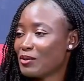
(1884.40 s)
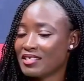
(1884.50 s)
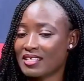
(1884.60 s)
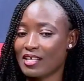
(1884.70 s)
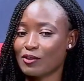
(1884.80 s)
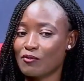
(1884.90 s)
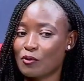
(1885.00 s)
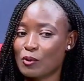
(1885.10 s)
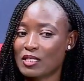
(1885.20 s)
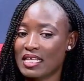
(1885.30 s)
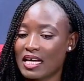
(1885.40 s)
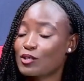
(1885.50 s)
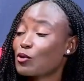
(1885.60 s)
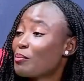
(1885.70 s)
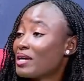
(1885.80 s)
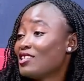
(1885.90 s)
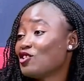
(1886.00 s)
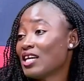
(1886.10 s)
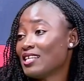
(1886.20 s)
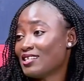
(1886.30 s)
with such? Of course, there are so many
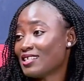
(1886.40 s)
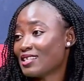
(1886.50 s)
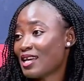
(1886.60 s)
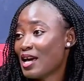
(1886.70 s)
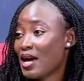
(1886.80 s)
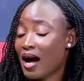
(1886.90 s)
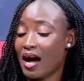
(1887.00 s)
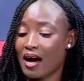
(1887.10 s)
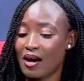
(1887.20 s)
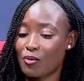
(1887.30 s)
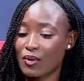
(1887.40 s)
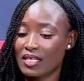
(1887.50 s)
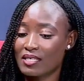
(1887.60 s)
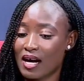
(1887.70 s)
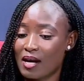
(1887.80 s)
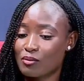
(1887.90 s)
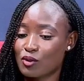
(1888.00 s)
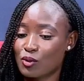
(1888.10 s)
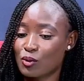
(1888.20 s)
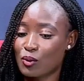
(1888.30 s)
challenges when it comes
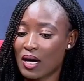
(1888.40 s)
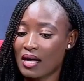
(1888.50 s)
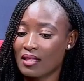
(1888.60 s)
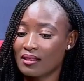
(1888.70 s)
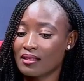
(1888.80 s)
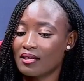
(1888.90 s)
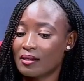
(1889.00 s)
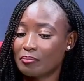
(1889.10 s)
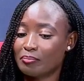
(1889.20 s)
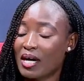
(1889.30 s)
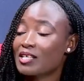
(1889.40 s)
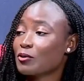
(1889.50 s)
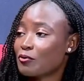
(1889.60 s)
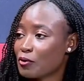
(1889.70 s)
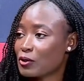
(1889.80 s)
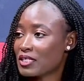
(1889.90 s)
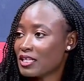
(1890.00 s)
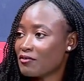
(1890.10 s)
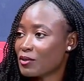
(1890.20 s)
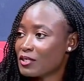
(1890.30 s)
to the person, of course,
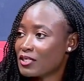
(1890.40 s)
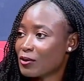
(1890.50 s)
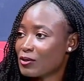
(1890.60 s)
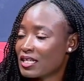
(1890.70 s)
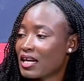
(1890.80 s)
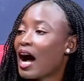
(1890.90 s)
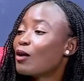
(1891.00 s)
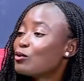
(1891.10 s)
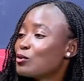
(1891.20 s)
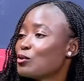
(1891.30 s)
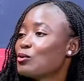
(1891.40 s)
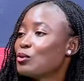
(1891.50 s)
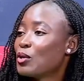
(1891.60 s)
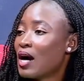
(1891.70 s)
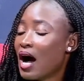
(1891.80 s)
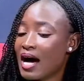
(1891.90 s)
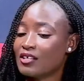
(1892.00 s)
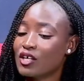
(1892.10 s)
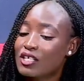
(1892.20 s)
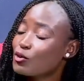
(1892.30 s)
living with sickle cell. How do you
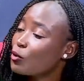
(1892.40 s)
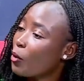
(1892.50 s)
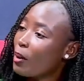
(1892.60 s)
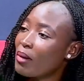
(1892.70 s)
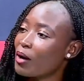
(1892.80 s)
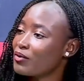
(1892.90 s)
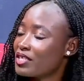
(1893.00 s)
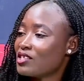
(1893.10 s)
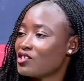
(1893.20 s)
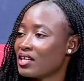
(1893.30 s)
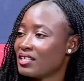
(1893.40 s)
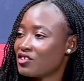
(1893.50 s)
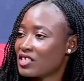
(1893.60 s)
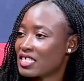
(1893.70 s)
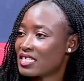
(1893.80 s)
just go about these challenges?